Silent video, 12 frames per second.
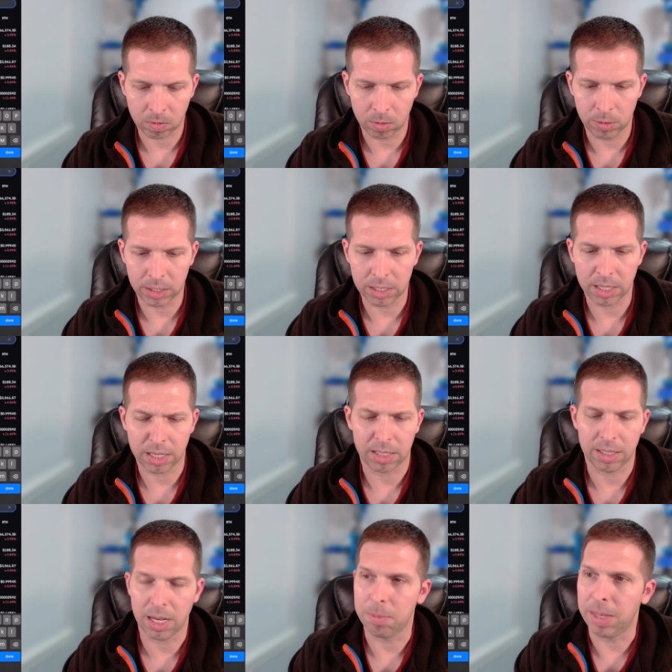or you can
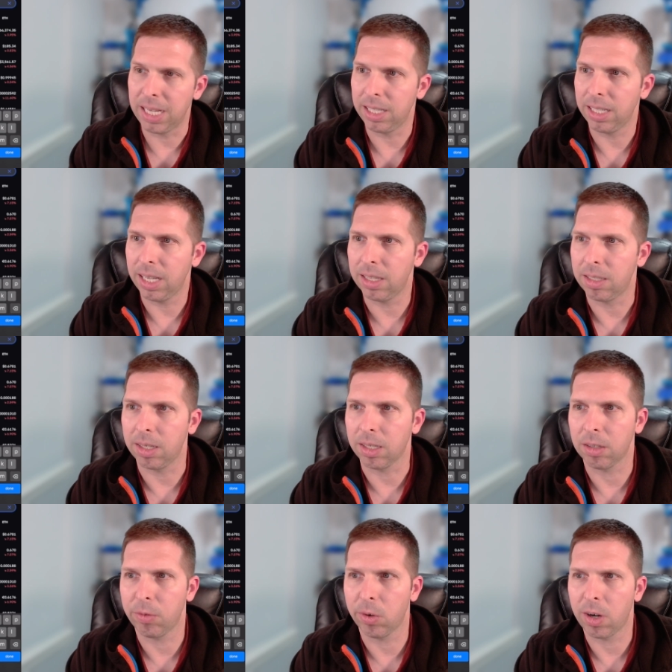type A D A, the
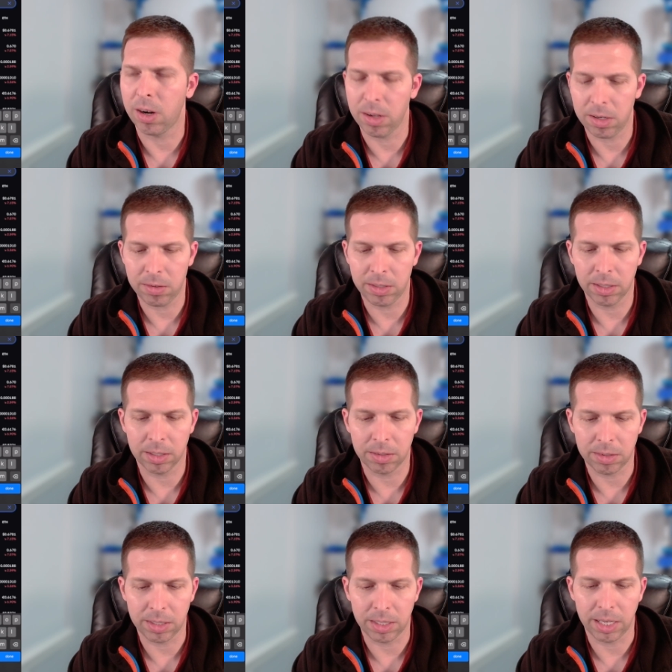ticker for Cardano, and you're going to
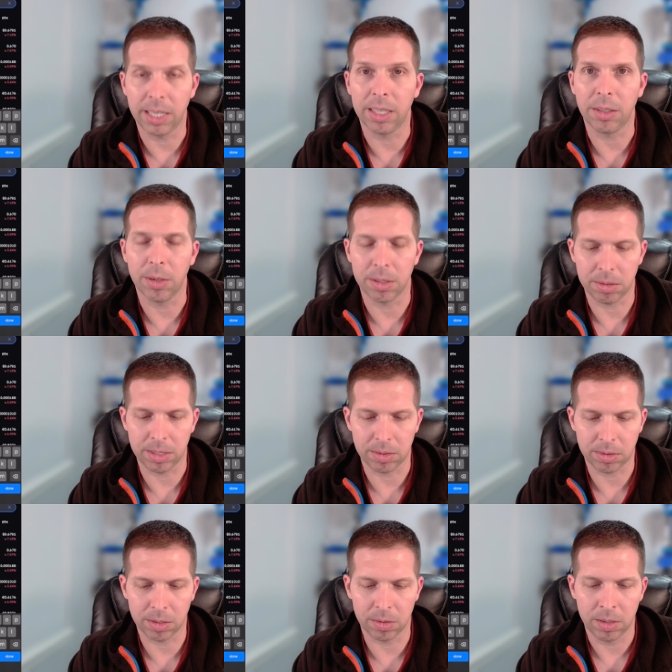see A D A U S D.
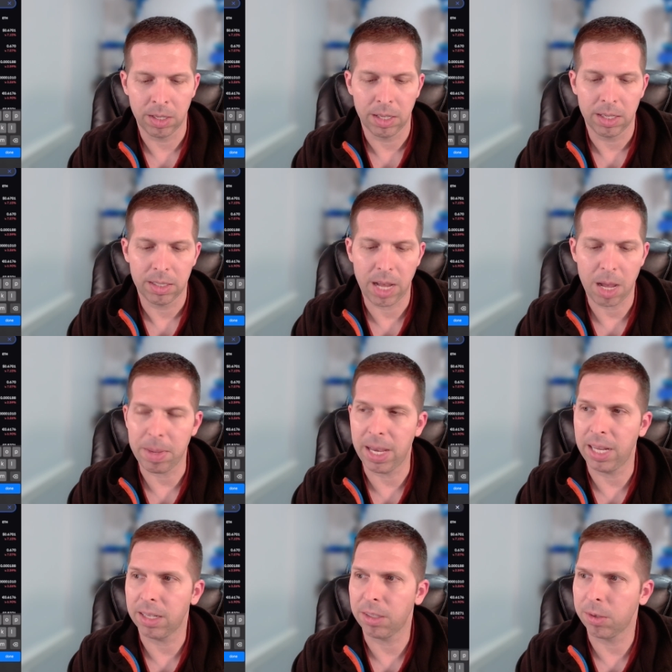So tap A
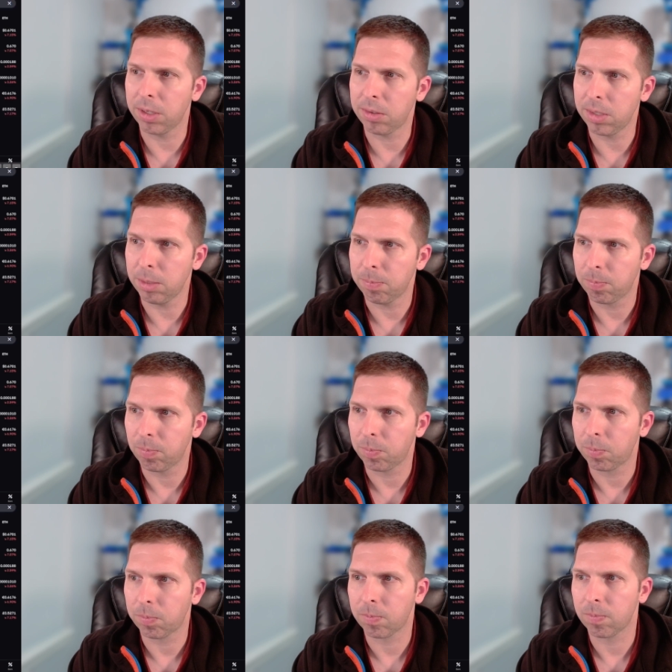D A U S D
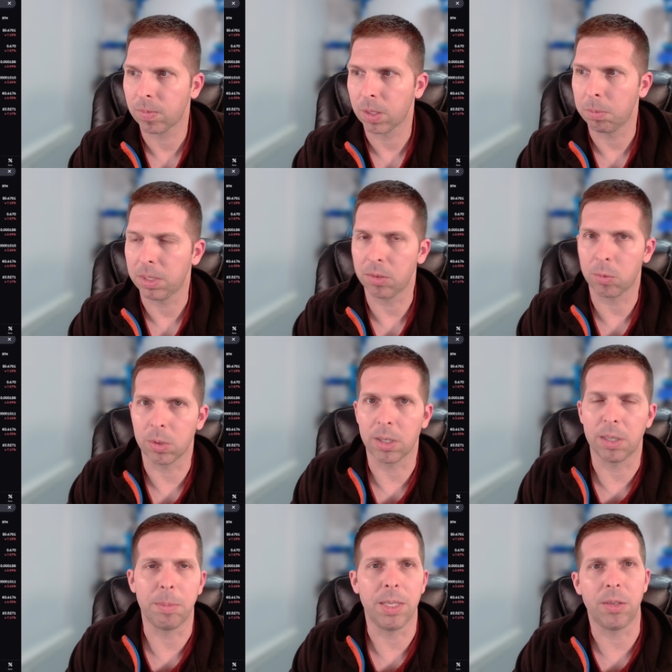because we're
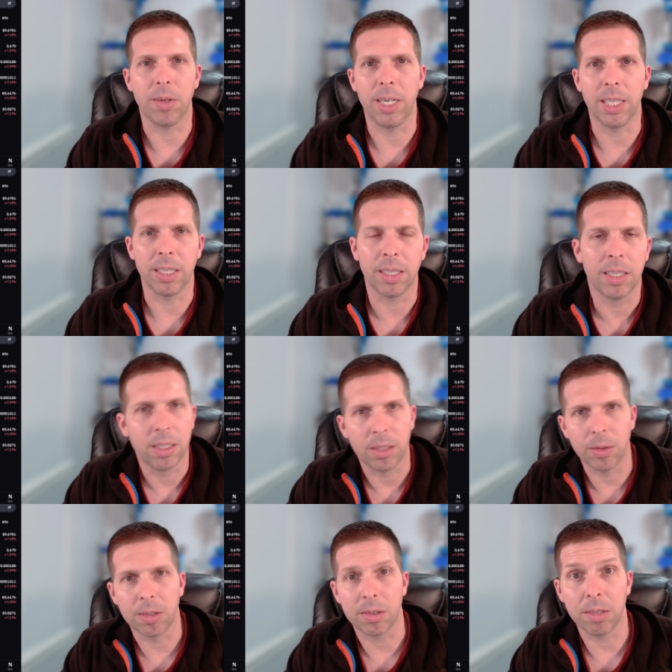going to be trading
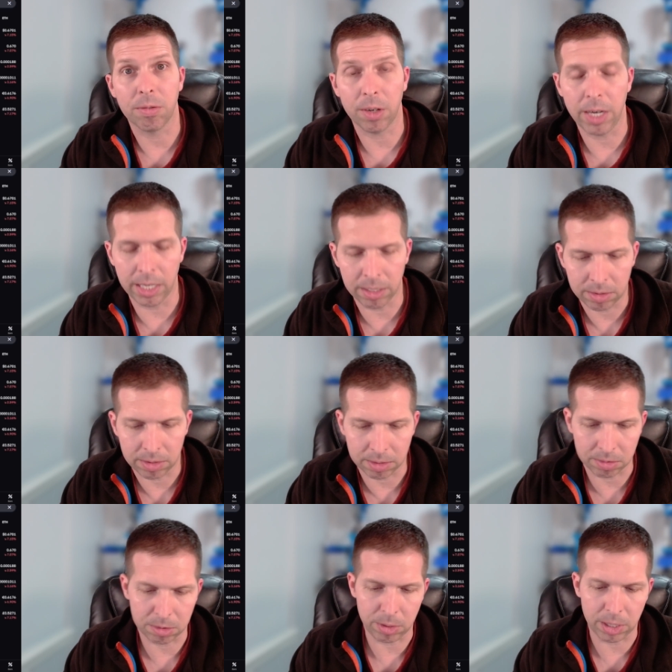U S D for A D A. That's
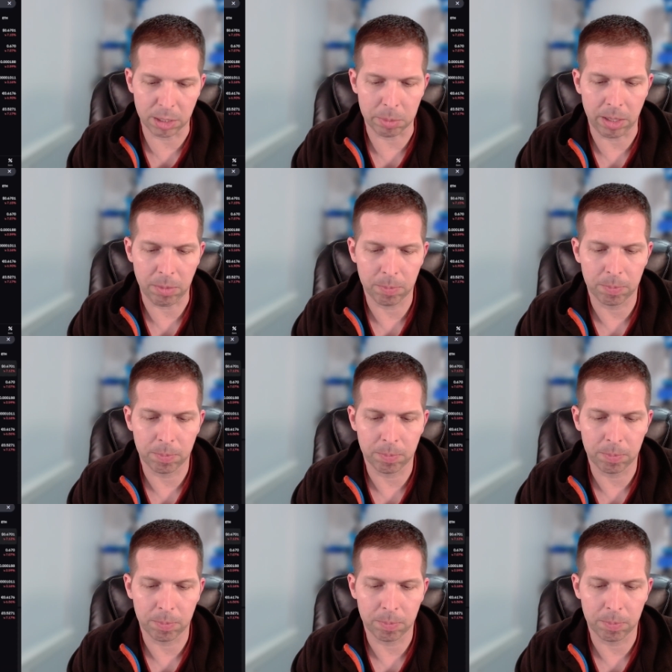the trading pair.